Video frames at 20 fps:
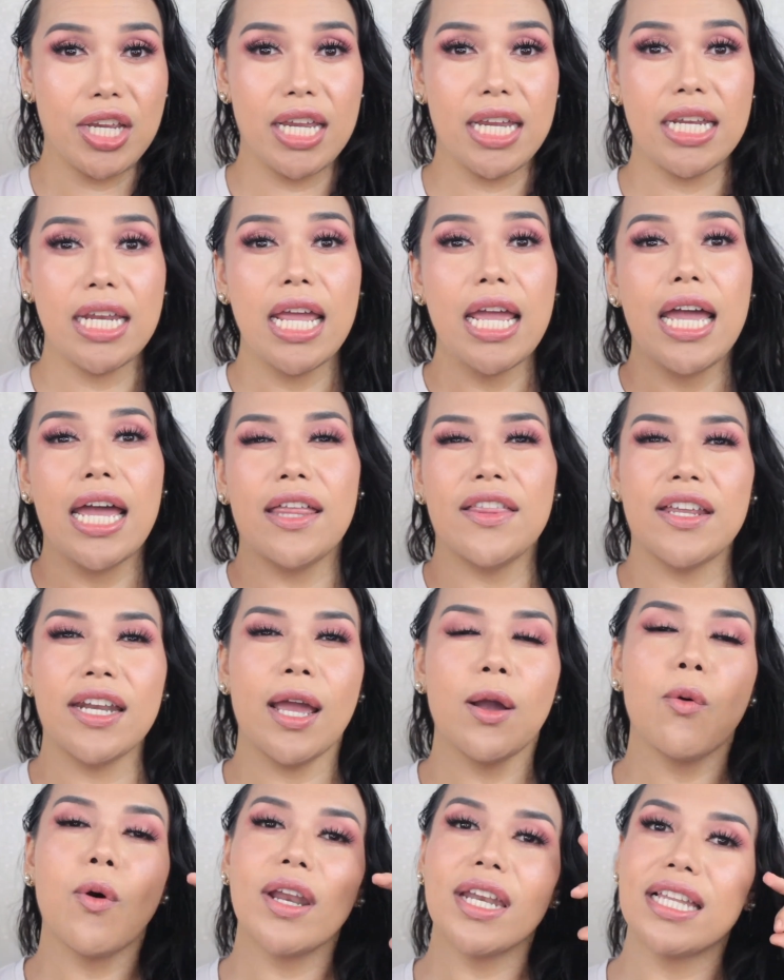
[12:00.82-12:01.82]
shade, and then
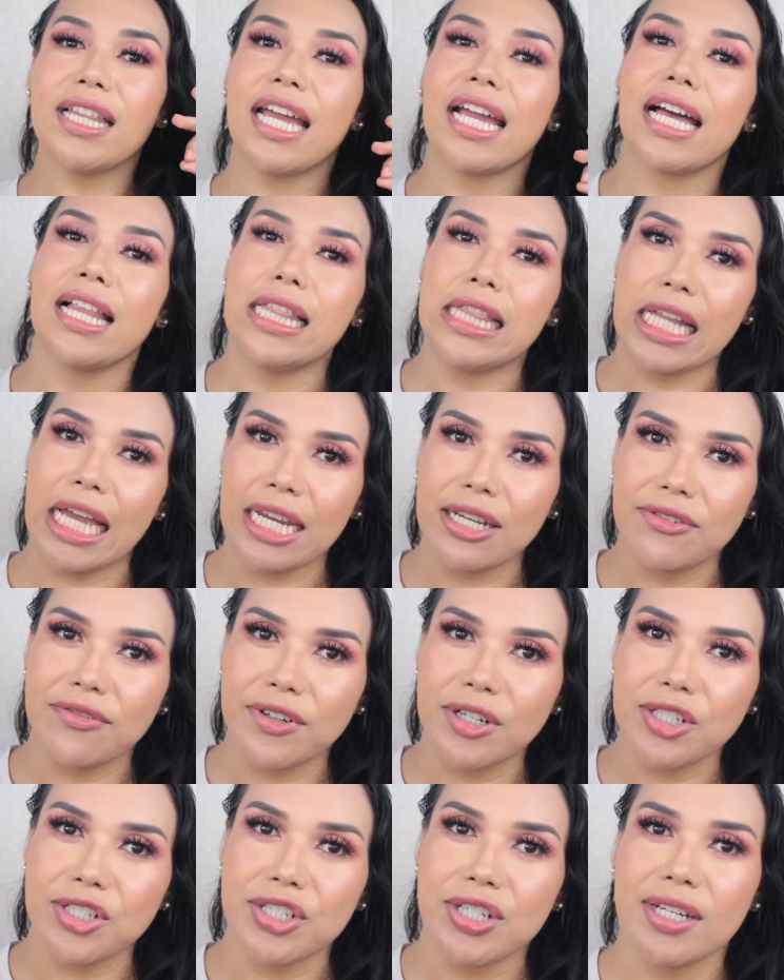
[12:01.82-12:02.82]
I wanted like a light
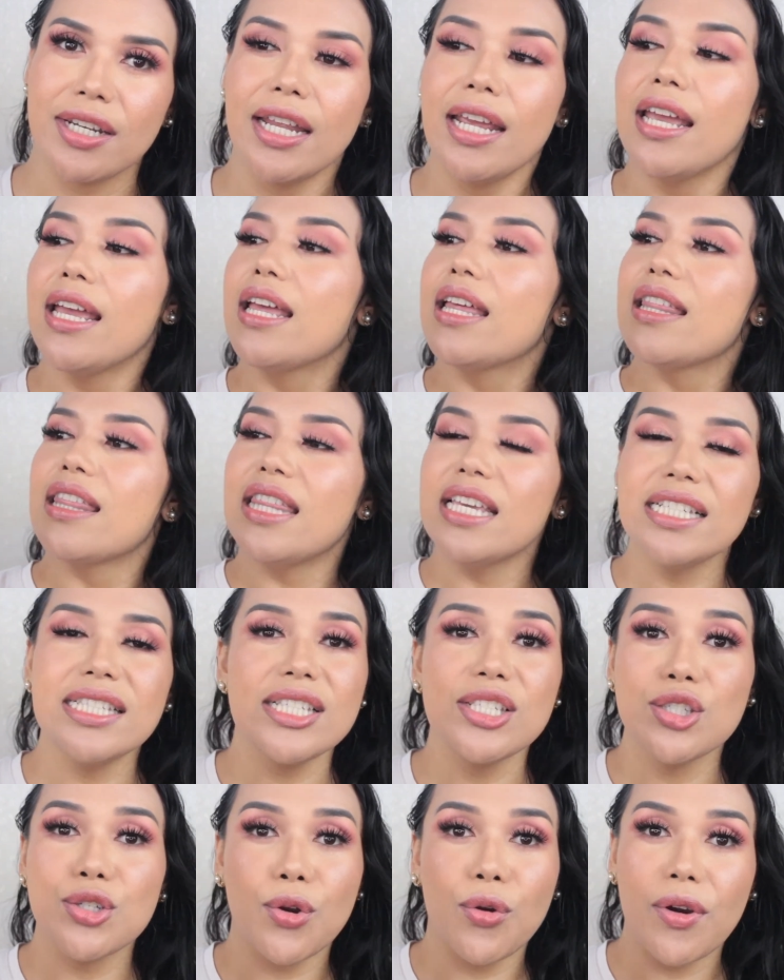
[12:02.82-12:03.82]
version.
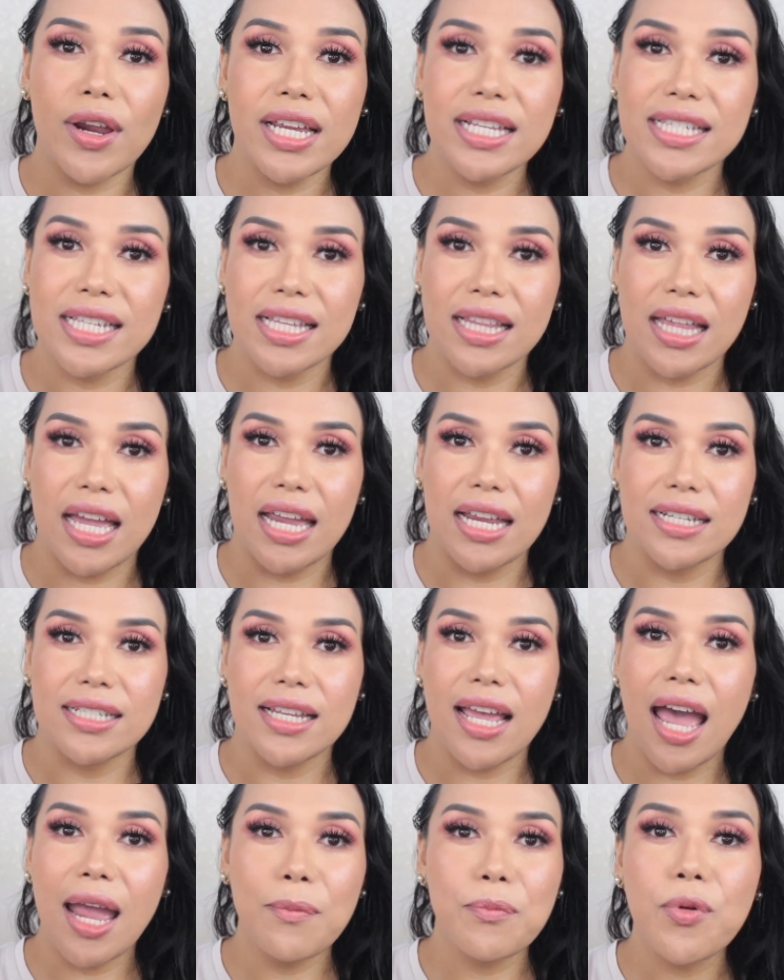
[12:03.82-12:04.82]
This is crazy
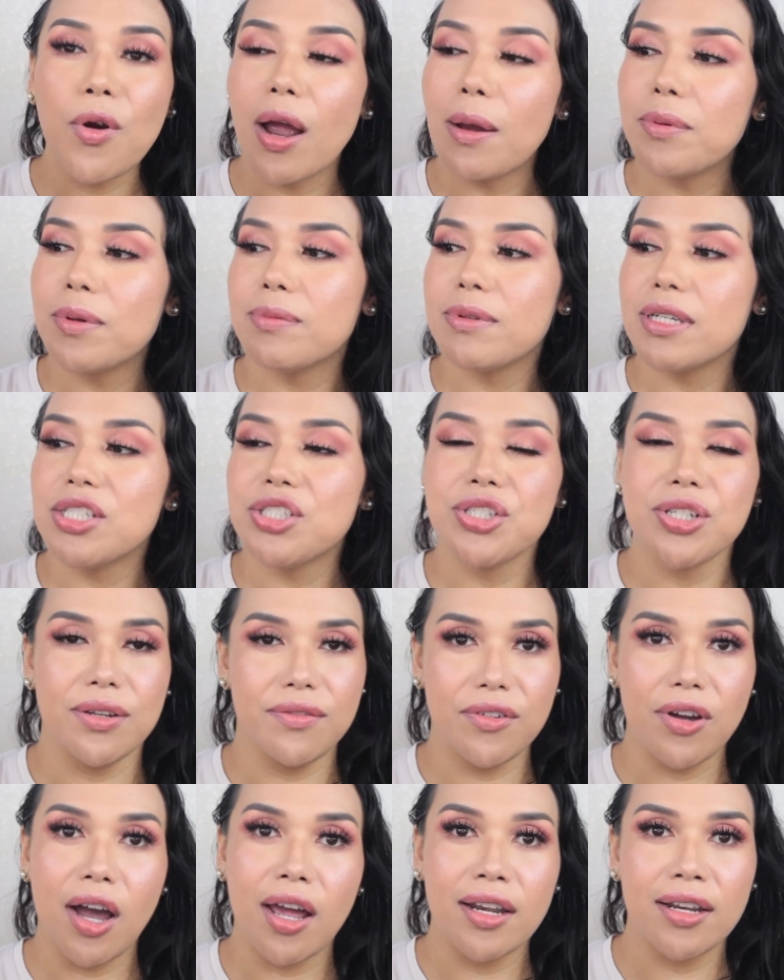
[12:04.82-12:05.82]
light. I probably should
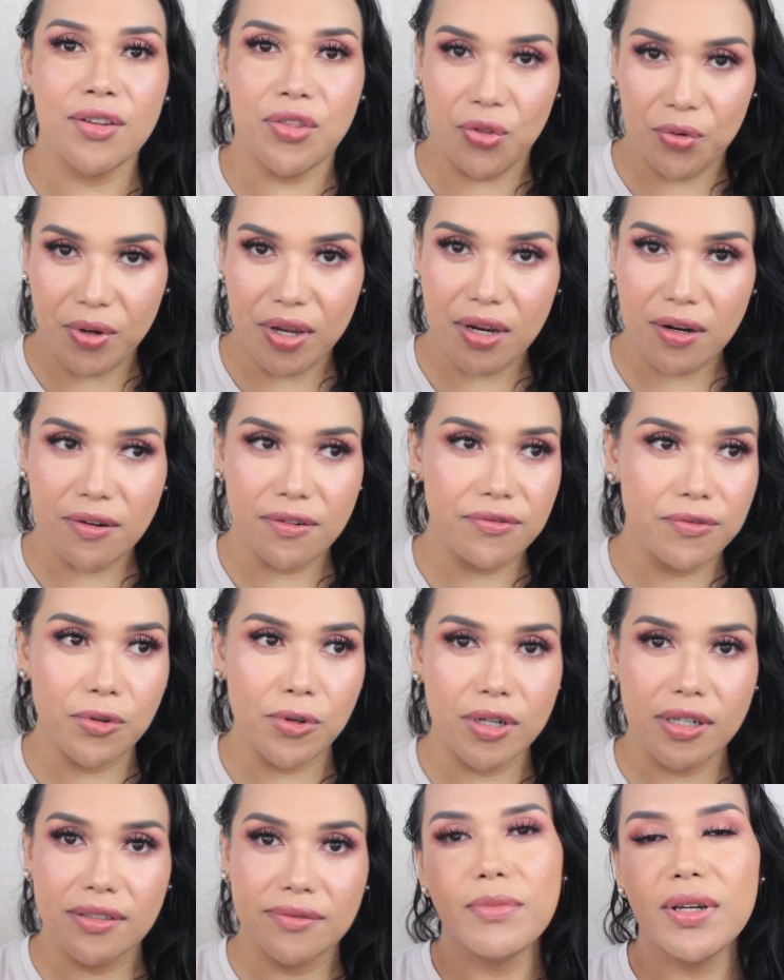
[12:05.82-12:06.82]
have gotten a 3 or a
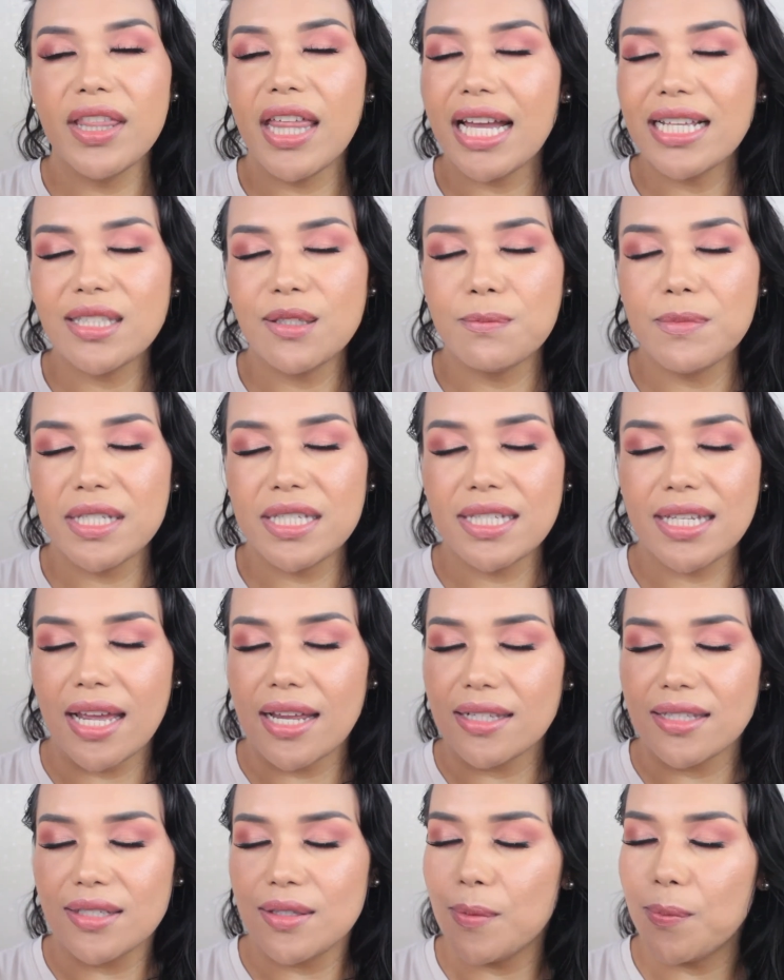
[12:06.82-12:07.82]
4, but that's
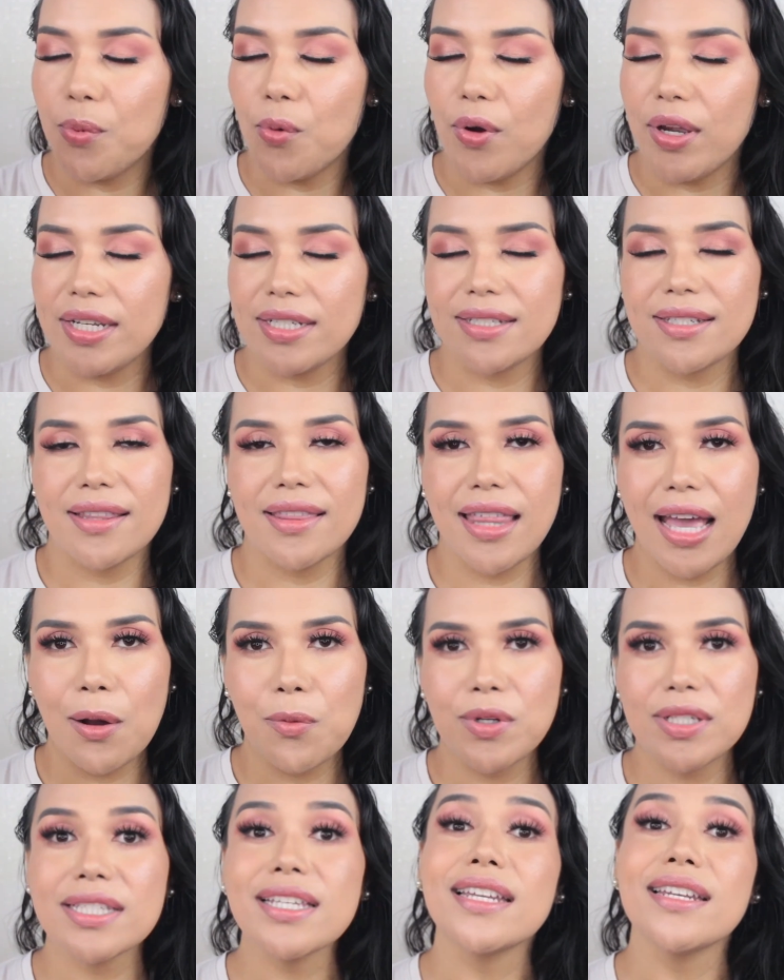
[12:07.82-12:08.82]
besides the point.
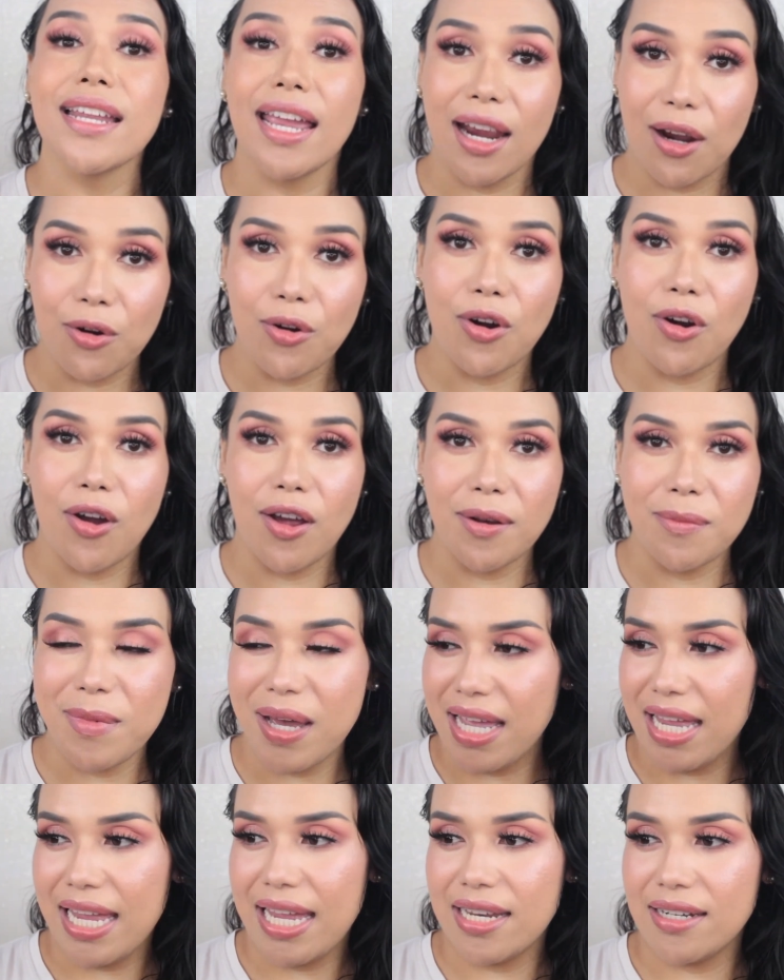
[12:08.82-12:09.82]
That was an error on
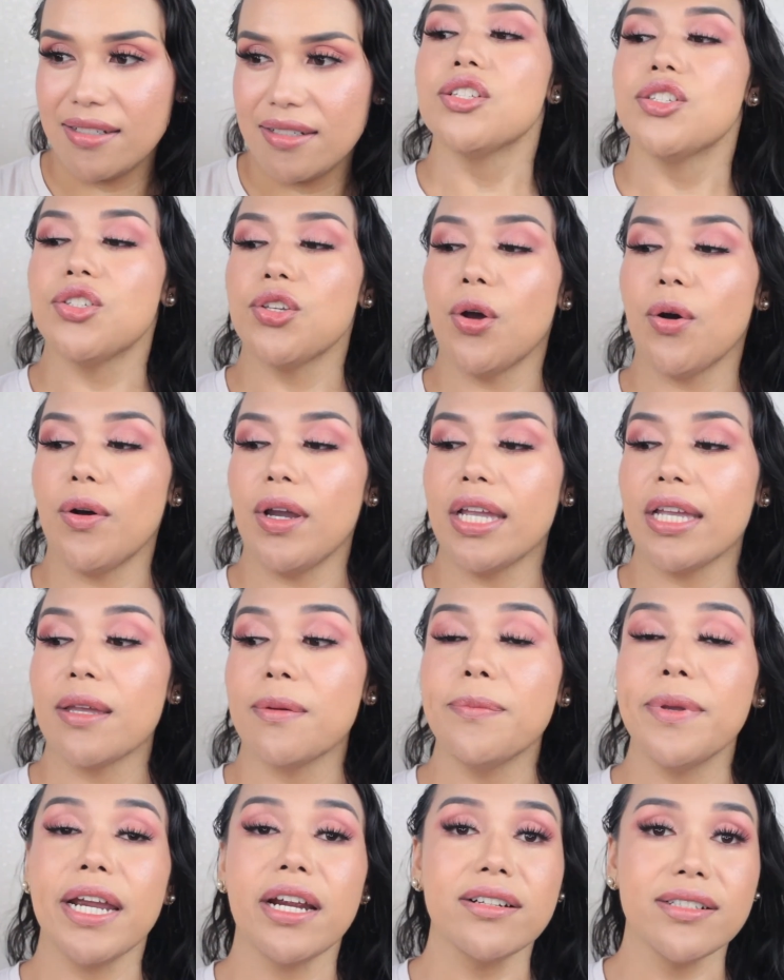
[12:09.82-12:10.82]
my end. So in
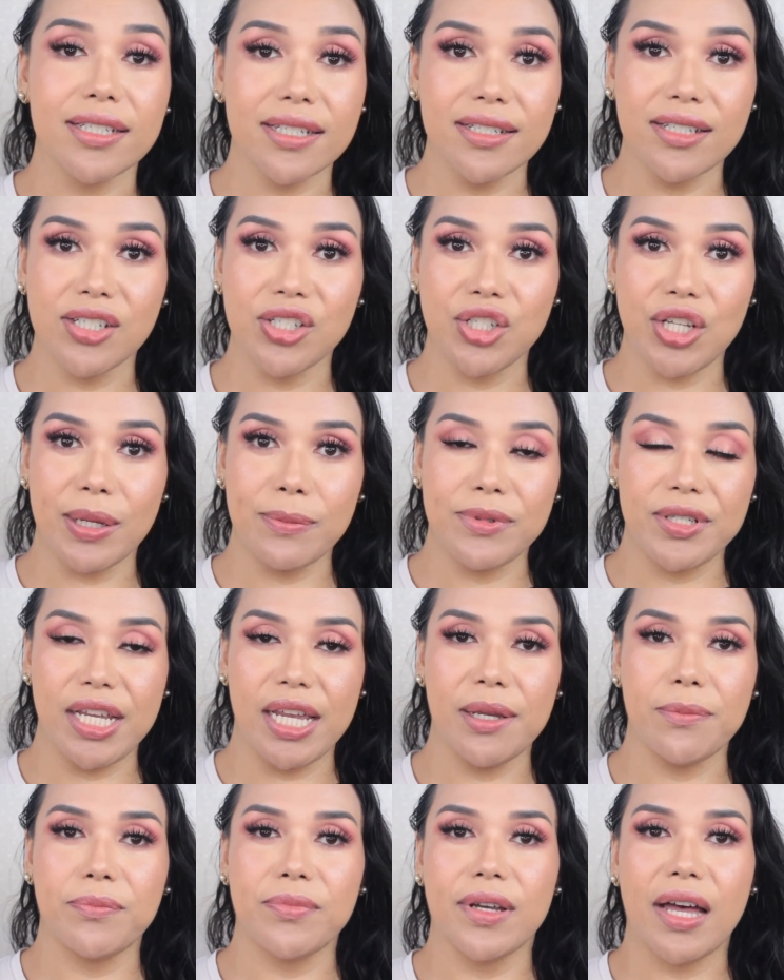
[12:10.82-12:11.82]
comparison to Shape
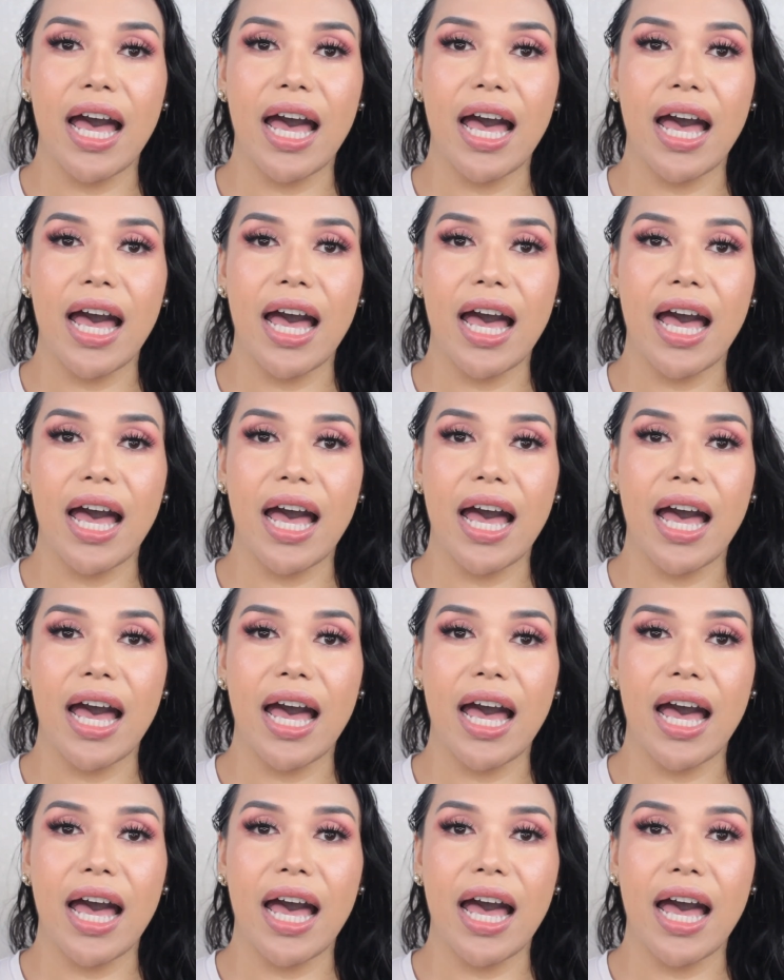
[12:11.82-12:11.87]
Tape,